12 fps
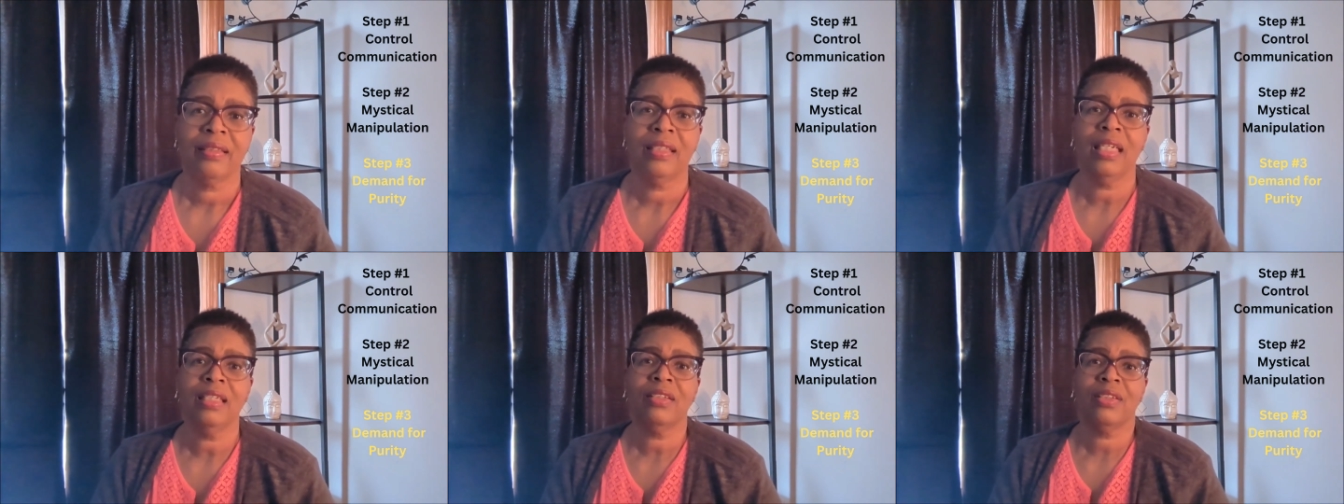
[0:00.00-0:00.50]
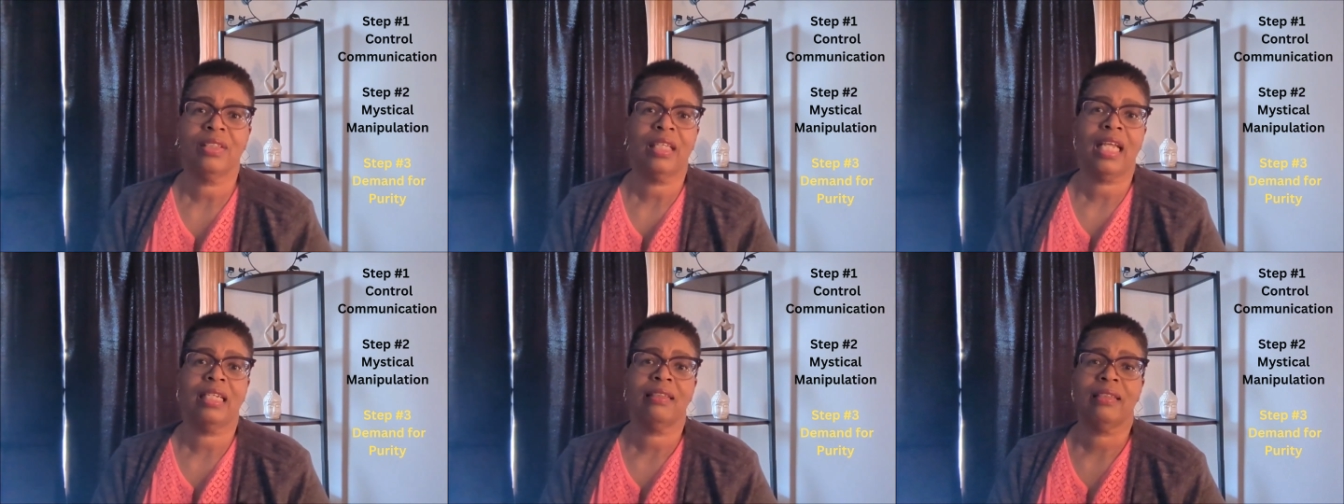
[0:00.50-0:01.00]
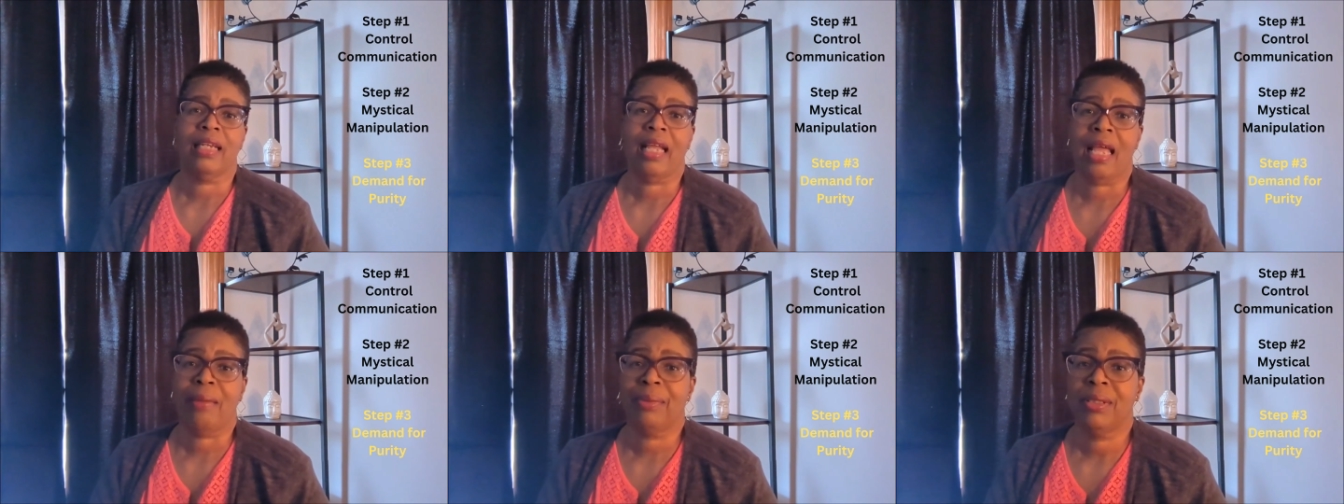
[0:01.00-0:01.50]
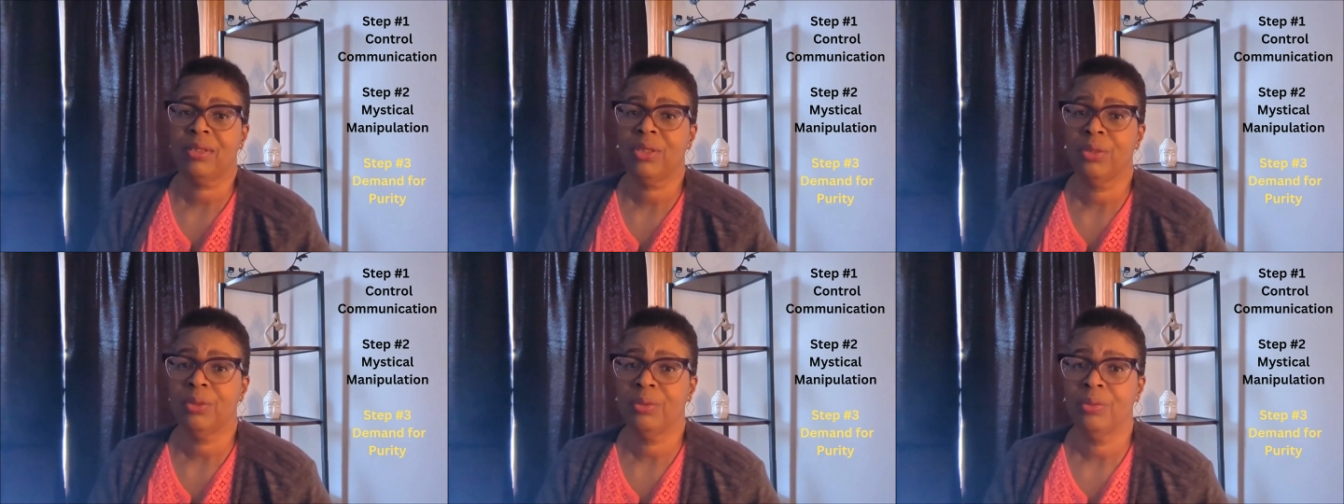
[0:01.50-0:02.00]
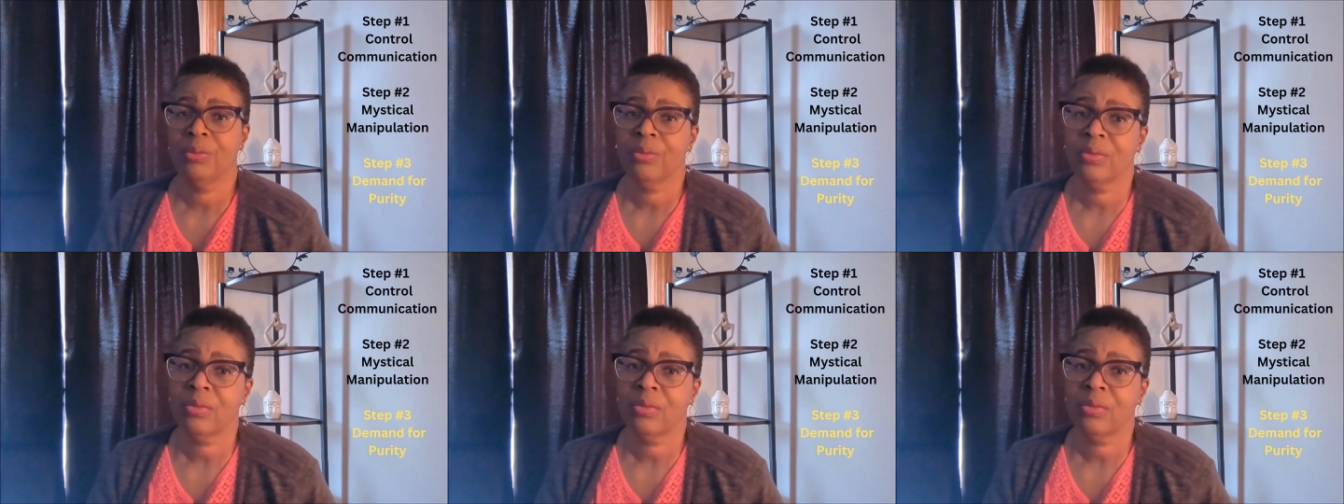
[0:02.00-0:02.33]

These are things that happen to